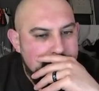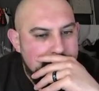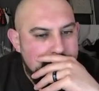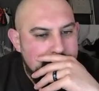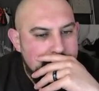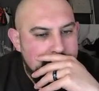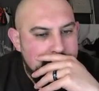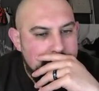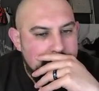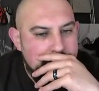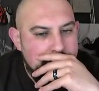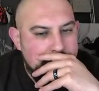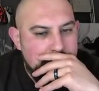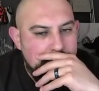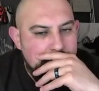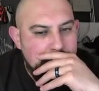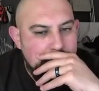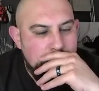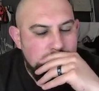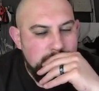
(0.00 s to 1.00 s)
Because
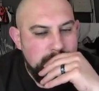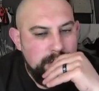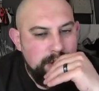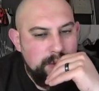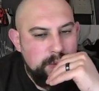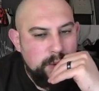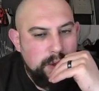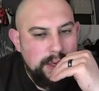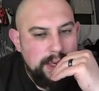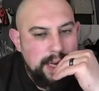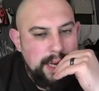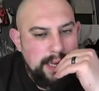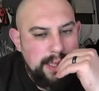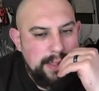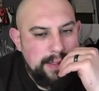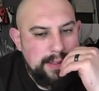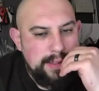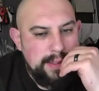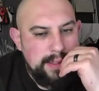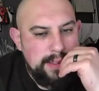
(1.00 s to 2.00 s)
it will do
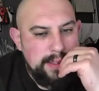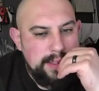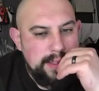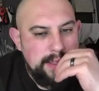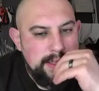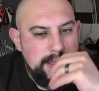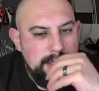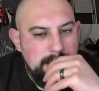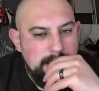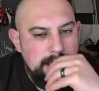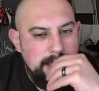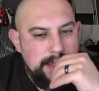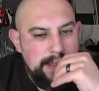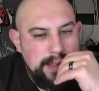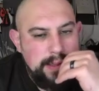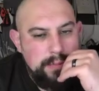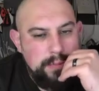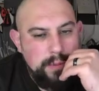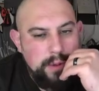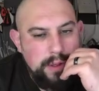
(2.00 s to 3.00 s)
180 and
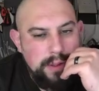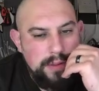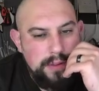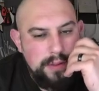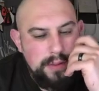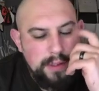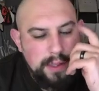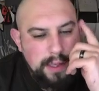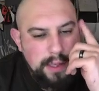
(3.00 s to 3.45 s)
then